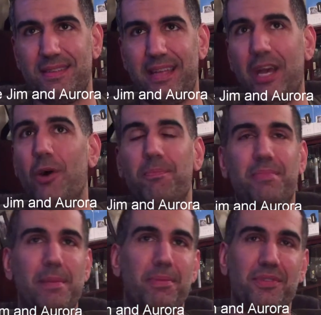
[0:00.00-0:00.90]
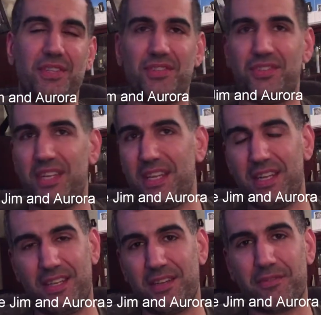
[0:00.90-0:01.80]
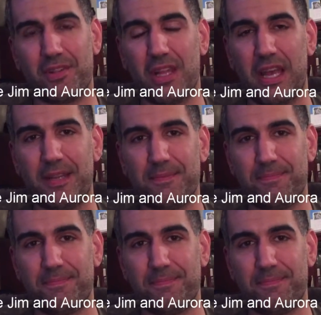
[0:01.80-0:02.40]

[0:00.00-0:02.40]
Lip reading: help people to see it in a different light.